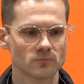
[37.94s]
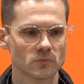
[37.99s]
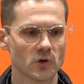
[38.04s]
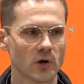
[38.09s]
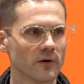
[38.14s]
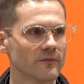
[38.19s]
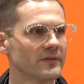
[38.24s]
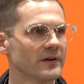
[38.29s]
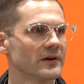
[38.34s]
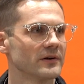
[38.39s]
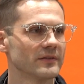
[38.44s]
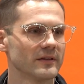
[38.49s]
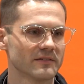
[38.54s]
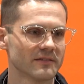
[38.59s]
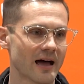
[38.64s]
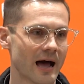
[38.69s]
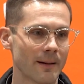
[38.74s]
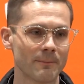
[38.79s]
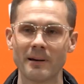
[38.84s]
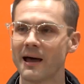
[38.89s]
if you're in the
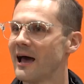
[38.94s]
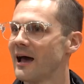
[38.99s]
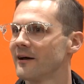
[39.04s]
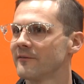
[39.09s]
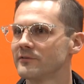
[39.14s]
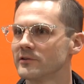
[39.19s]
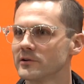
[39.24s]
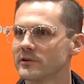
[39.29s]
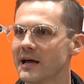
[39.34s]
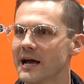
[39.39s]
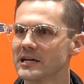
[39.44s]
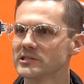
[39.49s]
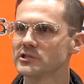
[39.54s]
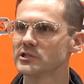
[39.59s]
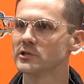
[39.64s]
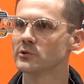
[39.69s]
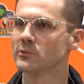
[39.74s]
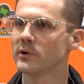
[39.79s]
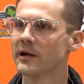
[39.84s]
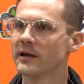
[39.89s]
top half, you're
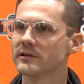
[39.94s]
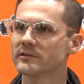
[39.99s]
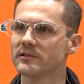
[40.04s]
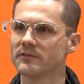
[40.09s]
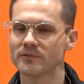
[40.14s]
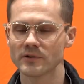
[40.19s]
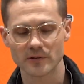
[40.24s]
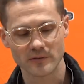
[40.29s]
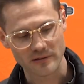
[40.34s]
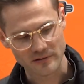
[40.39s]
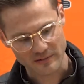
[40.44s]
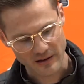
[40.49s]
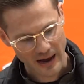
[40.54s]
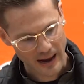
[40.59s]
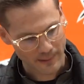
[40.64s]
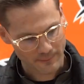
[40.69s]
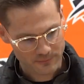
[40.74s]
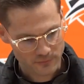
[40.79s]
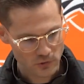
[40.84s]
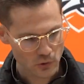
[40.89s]
nationally ranked. If you're in the
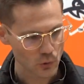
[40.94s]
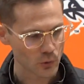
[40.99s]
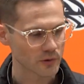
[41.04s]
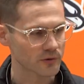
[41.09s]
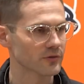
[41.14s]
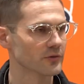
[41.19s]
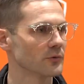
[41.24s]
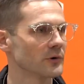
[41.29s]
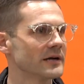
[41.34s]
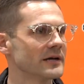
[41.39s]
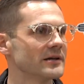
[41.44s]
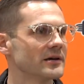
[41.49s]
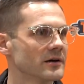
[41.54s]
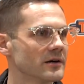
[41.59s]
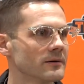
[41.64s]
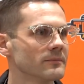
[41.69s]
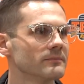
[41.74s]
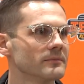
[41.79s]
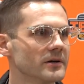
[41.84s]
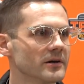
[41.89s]
top two or three,
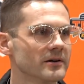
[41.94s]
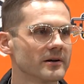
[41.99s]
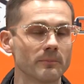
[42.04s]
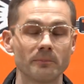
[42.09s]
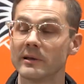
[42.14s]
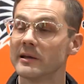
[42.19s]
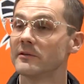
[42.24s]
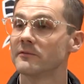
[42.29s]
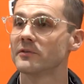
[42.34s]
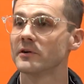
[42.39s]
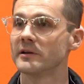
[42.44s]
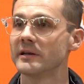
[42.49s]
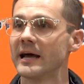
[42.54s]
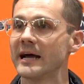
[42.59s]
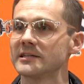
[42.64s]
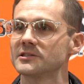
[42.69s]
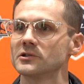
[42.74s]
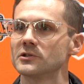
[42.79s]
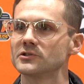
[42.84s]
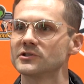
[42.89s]
you're competing for a
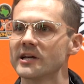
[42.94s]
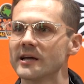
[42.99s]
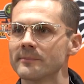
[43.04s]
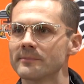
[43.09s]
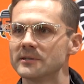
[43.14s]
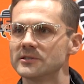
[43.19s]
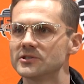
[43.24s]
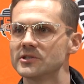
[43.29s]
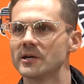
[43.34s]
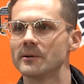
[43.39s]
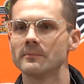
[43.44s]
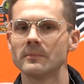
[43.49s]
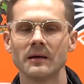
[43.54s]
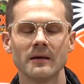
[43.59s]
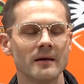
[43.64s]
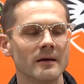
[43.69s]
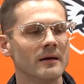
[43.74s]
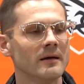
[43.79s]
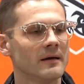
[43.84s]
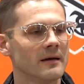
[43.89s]
national championship,
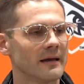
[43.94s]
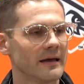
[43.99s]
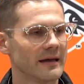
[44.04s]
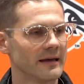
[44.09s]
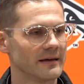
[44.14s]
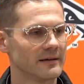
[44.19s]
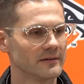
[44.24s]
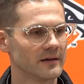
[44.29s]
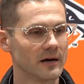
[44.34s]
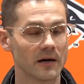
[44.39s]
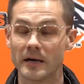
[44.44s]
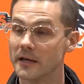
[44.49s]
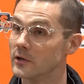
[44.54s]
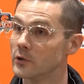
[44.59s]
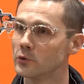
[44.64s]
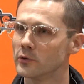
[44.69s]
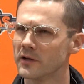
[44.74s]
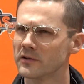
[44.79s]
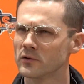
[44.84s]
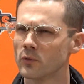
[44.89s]
and
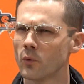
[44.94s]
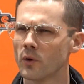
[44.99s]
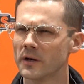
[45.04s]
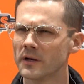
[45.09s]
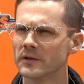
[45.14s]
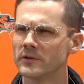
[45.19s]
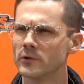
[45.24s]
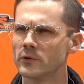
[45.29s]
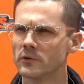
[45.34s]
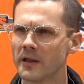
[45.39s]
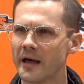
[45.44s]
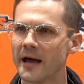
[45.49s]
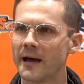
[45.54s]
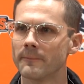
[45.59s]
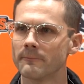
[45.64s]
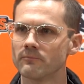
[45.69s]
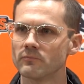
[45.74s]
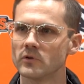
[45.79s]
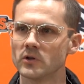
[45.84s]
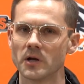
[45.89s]
who doesn't want to do that?
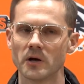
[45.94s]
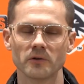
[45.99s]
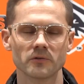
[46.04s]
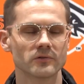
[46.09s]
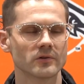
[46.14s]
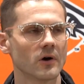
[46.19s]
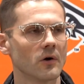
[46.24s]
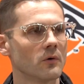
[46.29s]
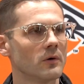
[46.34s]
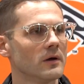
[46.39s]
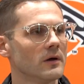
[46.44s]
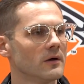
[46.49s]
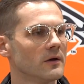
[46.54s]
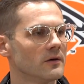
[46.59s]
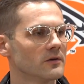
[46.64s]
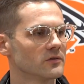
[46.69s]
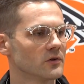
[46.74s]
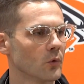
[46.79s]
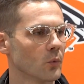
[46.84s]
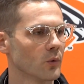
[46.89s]

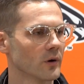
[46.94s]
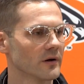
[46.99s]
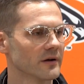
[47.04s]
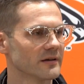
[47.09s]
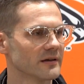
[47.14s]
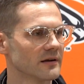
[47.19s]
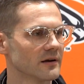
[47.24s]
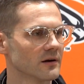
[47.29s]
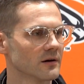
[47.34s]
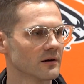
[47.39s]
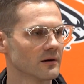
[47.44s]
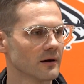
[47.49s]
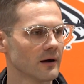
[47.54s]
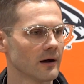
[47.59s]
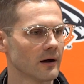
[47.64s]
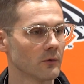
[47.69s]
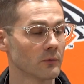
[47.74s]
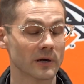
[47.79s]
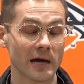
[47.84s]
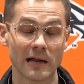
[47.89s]
So we're here.
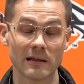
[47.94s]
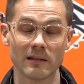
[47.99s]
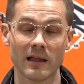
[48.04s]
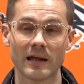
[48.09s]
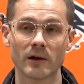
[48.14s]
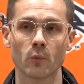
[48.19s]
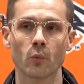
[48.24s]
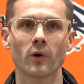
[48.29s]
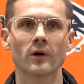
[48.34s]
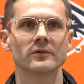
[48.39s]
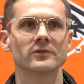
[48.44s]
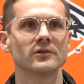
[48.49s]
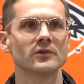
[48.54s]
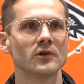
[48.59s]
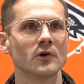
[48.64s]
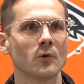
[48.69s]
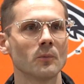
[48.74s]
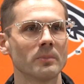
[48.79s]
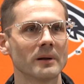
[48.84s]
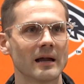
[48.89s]
We got a lot of work to
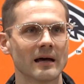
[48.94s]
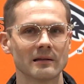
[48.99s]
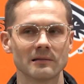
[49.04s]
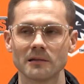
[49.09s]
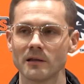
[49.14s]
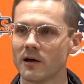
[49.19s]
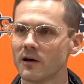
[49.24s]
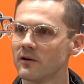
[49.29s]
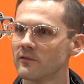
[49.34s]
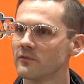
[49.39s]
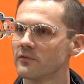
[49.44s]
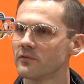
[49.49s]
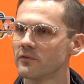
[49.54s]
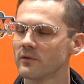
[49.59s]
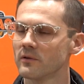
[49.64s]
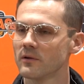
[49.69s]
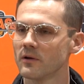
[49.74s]
do, but I love